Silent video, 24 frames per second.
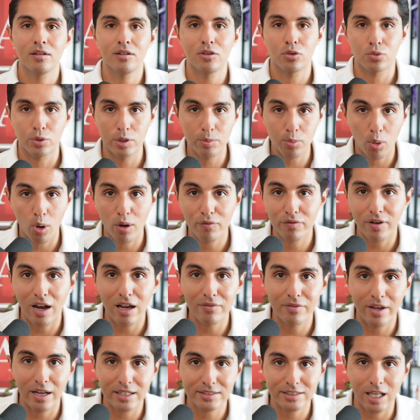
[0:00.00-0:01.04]

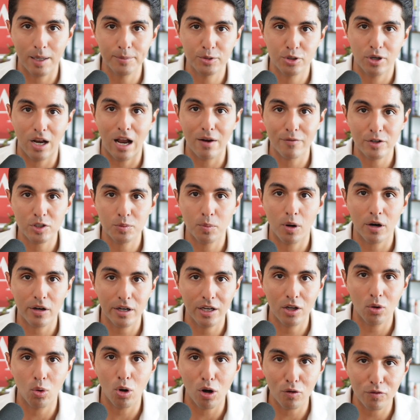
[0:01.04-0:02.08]
3.5x times your average
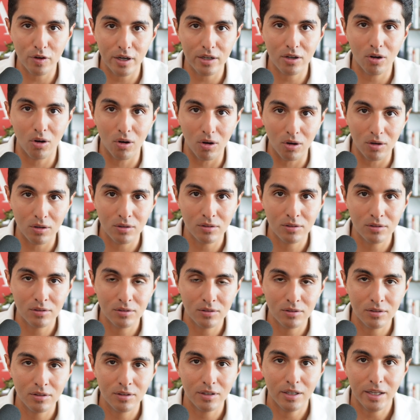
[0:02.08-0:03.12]
marketing qualified call,
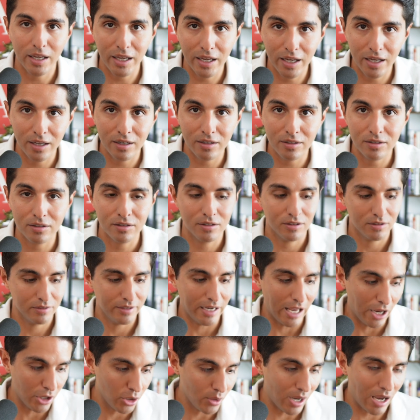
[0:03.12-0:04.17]
and
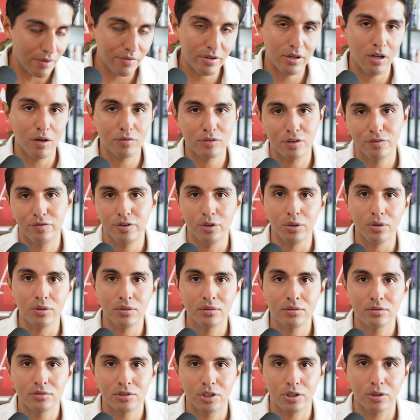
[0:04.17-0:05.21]
now you have enough to fill
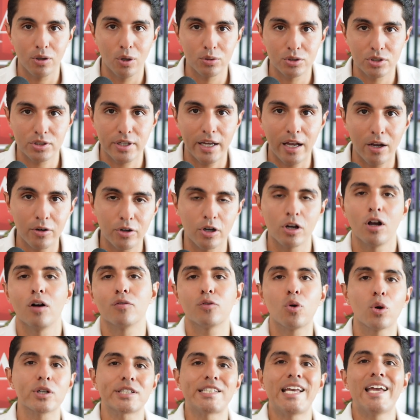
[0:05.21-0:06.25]
your closer's calendar. Of
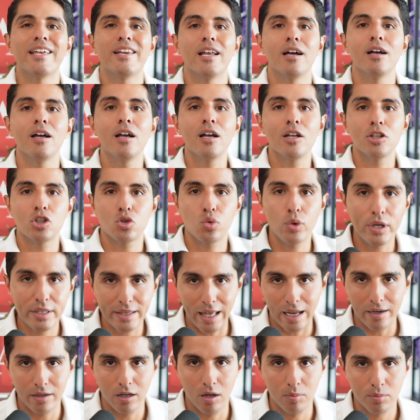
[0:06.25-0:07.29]
course, he had to tweak
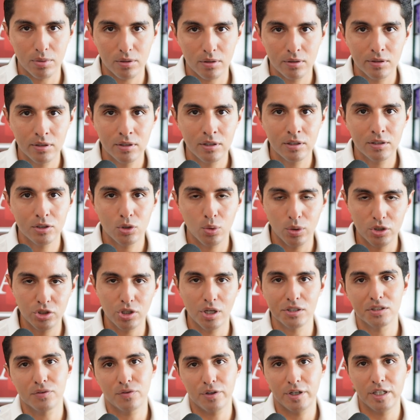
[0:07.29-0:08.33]
that number to
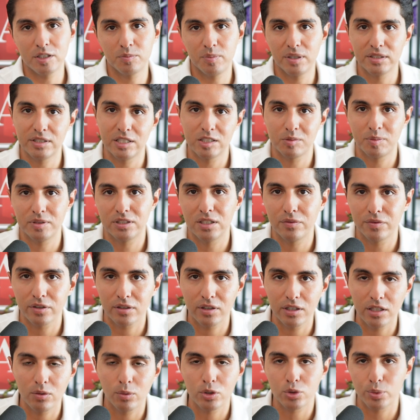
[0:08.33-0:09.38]
adjust for his business
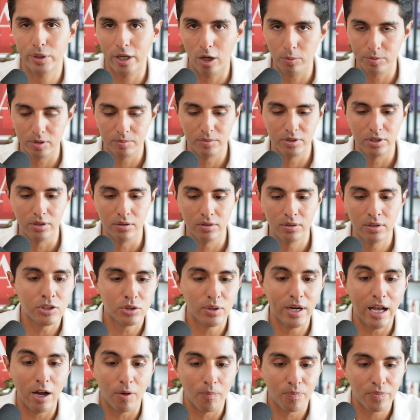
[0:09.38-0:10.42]
specifically, which we helped him do. So
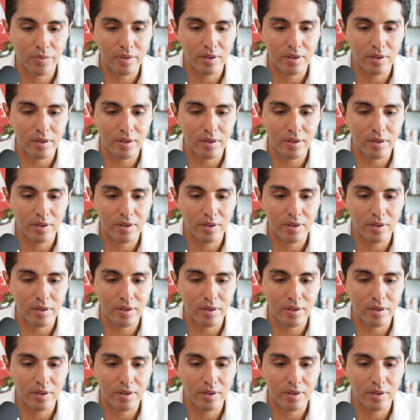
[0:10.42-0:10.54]
now,